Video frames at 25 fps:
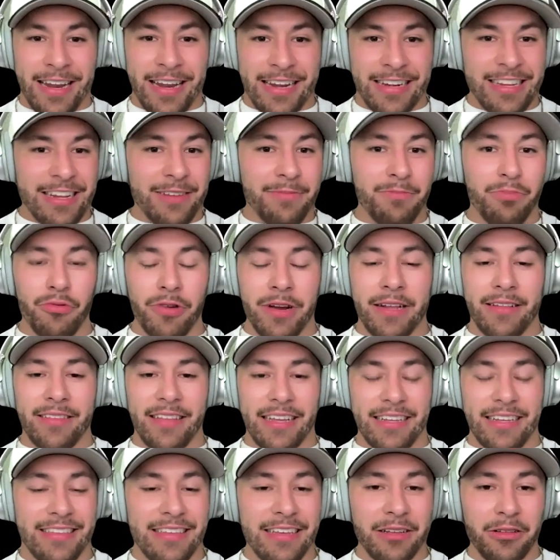It did bring
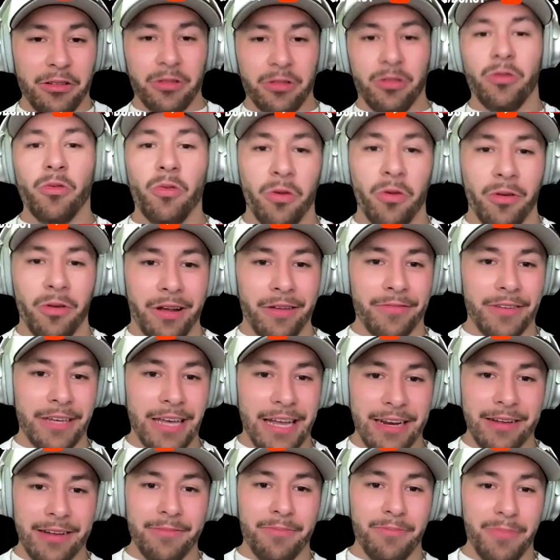like the allure of
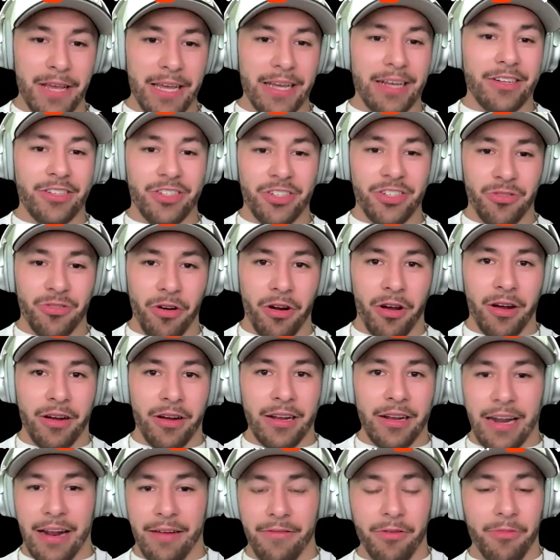getting big and strong
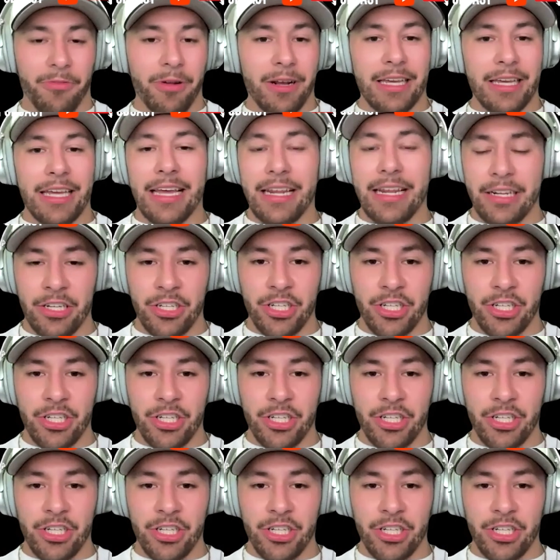and everyone getting